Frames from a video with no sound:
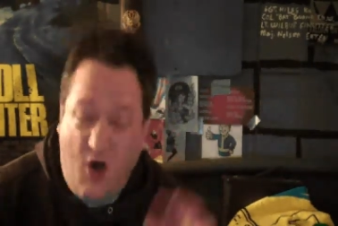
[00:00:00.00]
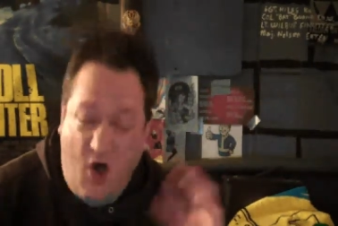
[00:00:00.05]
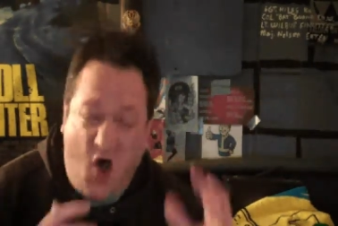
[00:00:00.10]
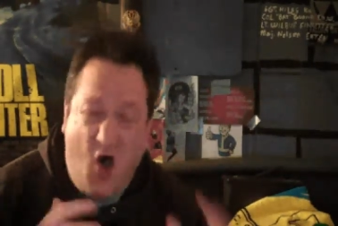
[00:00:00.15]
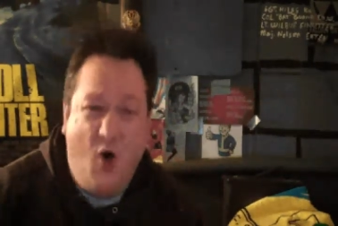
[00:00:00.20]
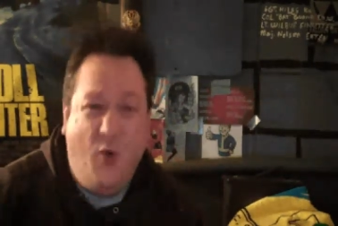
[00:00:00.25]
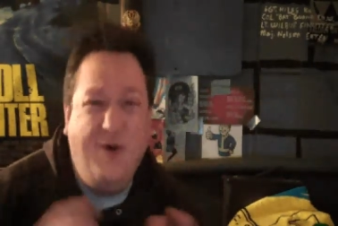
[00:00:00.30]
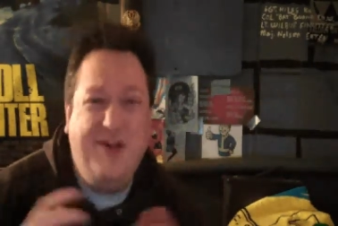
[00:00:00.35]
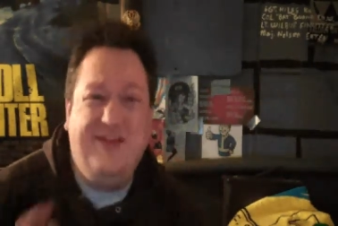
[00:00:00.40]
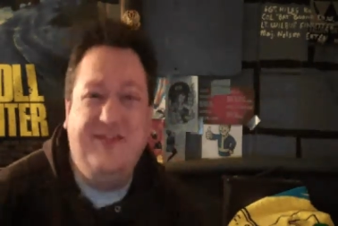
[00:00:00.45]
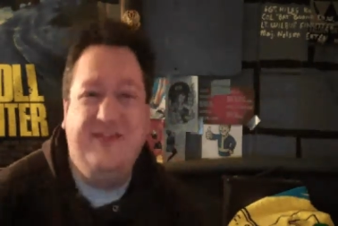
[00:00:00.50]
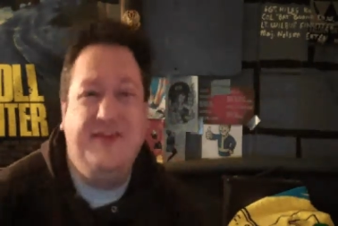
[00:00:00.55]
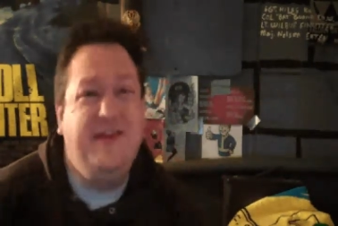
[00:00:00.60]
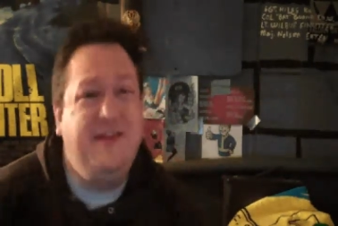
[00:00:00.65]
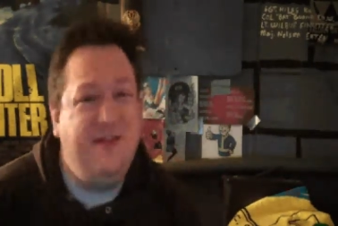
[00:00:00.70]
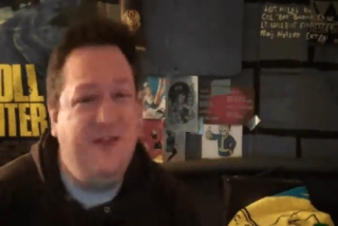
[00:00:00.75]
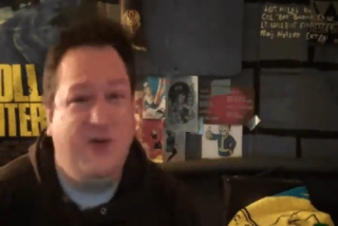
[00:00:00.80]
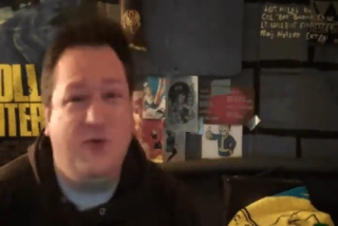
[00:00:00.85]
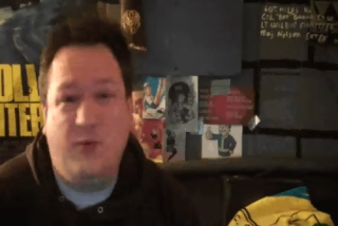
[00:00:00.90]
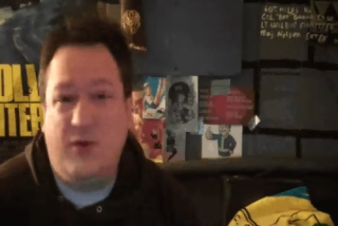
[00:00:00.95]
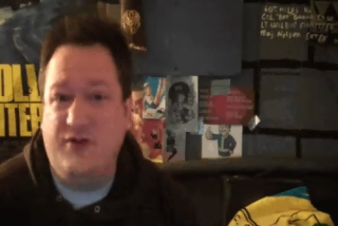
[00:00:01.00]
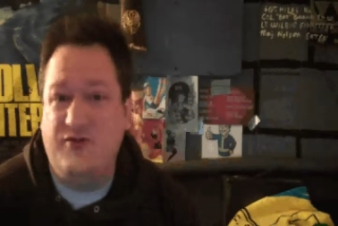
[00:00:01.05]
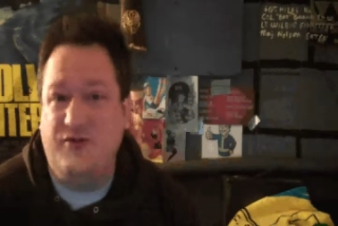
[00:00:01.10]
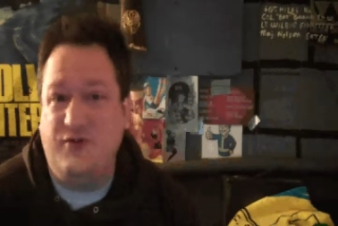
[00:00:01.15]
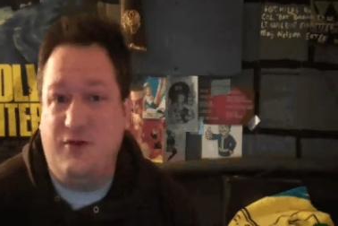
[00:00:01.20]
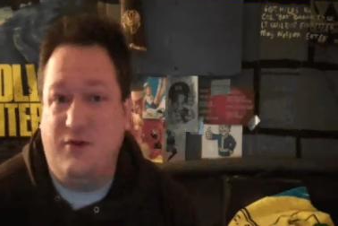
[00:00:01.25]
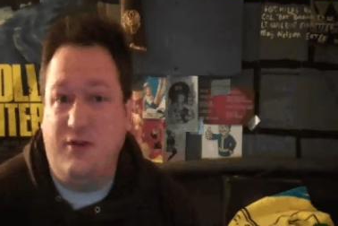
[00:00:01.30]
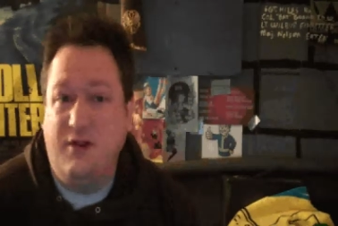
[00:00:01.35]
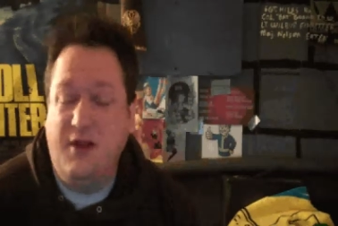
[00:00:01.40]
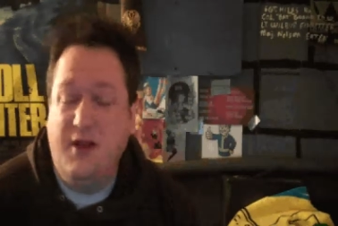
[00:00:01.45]
Always see the
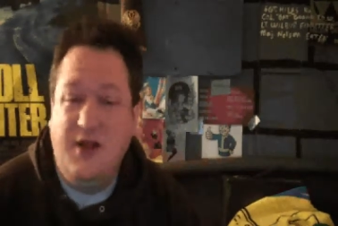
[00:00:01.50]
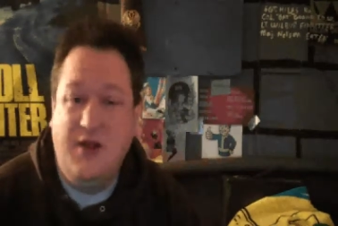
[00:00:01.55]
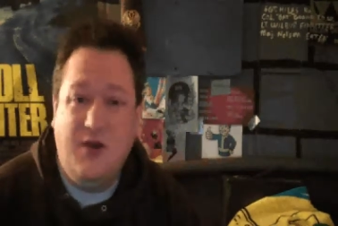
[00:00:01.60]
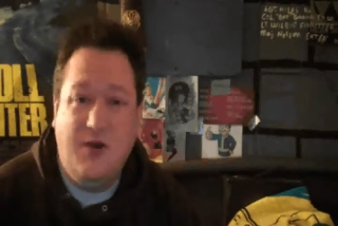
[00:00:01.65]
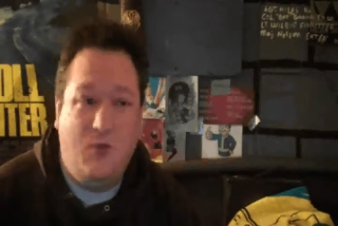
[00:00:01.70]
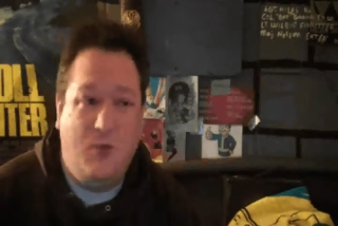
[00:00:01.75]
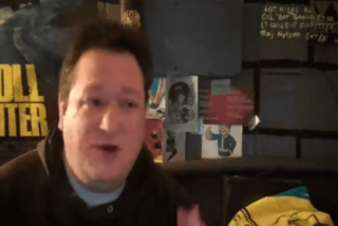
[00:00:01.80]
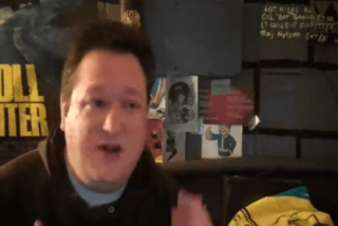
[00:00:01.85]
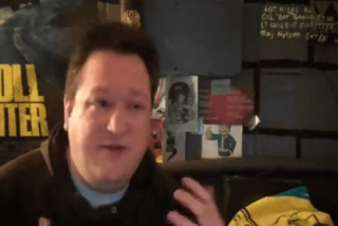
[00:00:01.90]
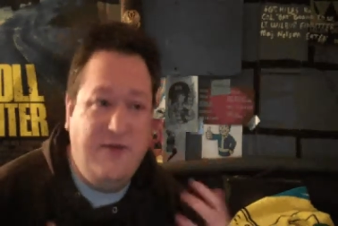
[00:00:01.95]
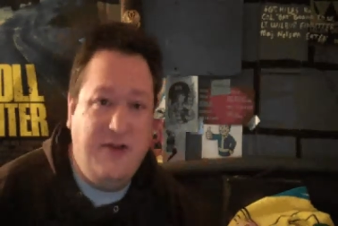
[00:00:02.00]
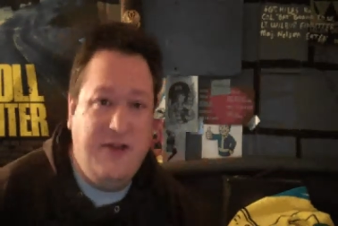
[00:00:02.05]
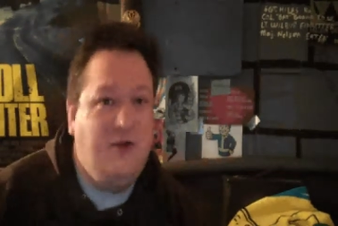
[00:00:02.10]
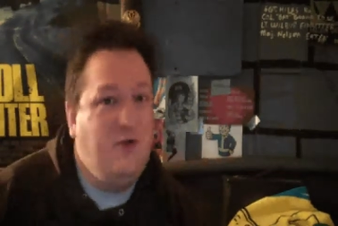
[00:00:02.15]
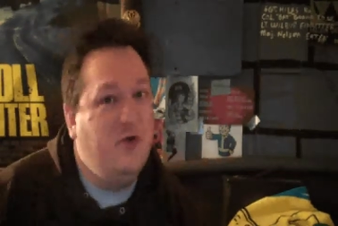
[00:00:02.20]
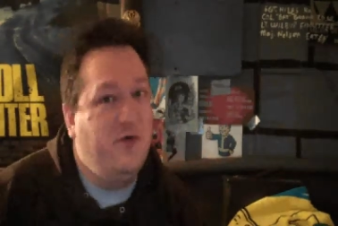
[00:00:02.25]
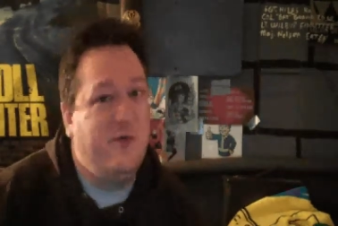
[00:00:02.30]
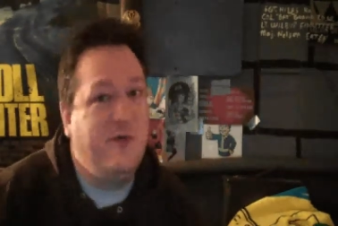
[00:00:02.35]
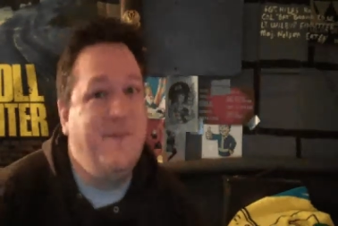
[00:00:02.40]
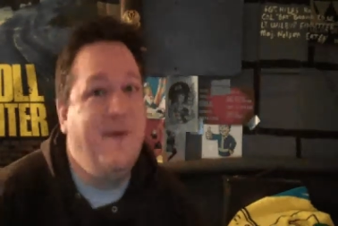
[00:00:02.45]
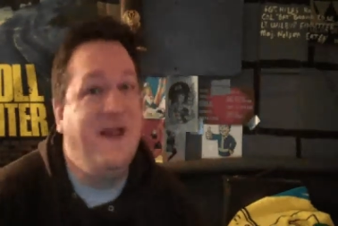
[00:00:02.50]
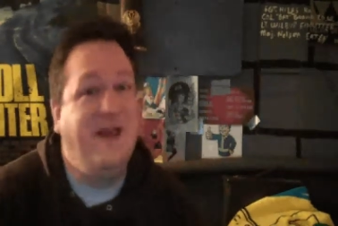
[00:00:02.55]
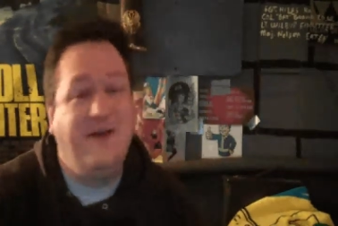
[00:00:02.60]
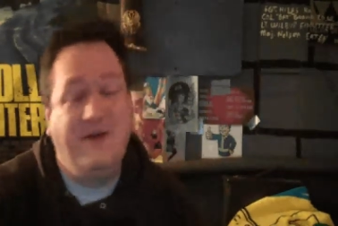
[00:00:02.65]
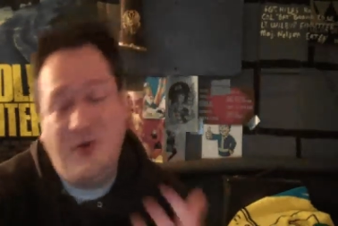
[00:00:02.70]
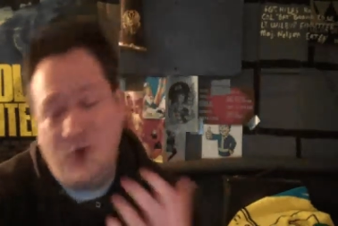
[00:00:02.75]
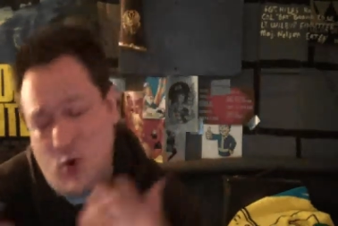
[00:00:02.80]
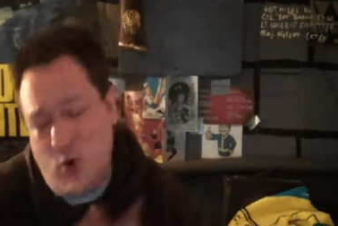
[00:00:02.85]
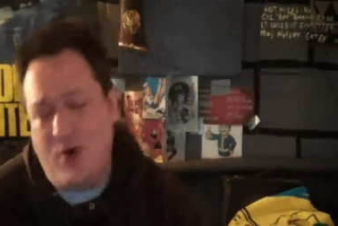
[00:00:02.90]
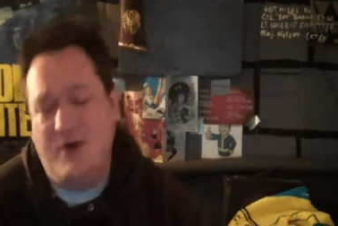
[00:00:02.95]
original whenever they do a remake,
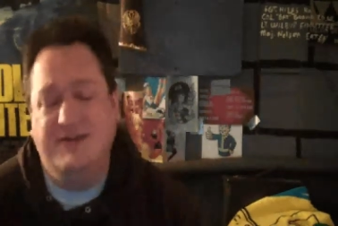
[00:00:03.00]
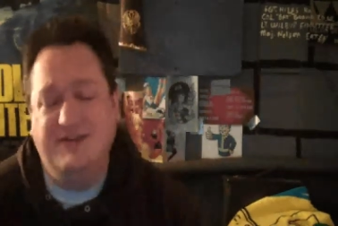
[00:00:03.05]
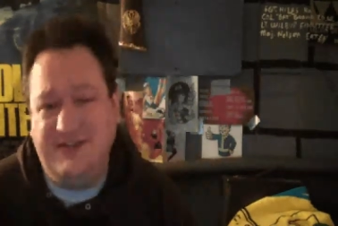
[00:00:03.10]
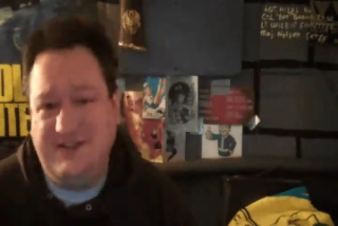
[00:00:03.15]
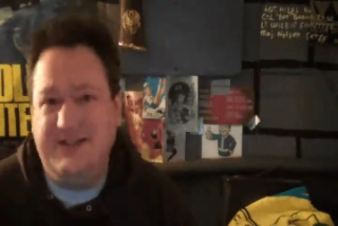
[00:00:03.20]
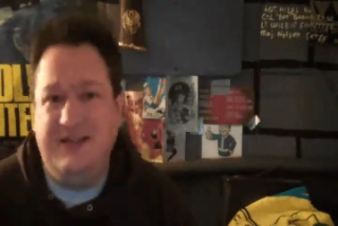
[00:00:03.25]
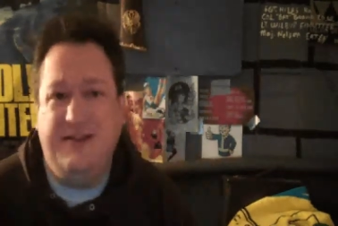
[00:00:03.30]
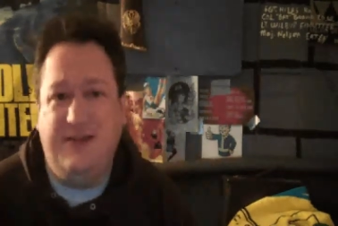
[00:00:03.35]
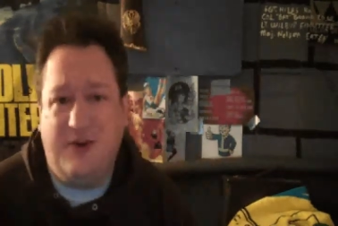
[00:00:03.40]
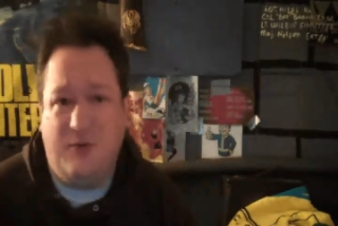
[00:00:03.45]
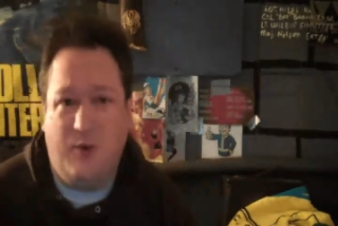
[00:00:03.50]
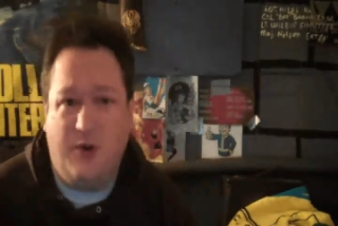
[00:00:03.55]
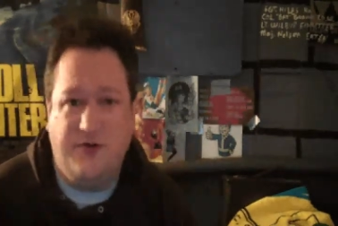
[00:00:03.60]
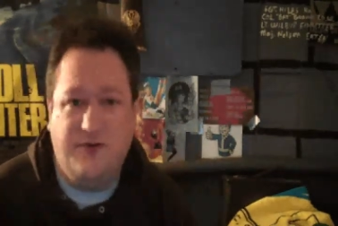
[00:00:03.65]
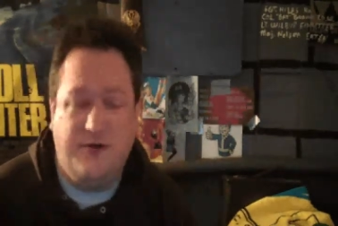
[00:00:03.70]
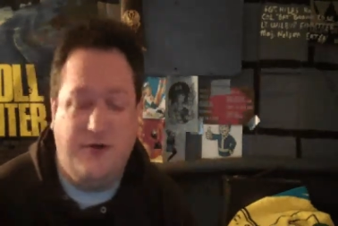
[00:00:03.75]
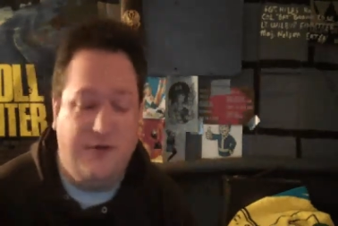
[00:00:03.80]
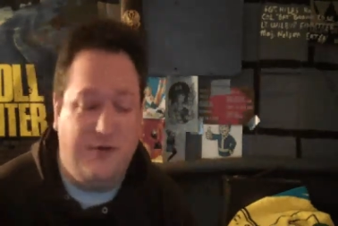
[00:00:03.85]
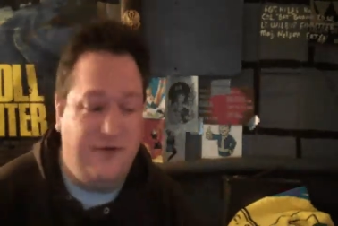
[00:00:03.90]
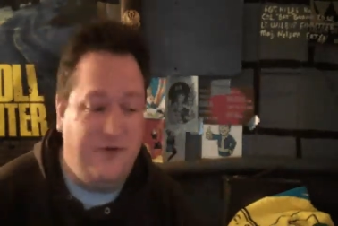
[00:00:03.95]
go out and see the original.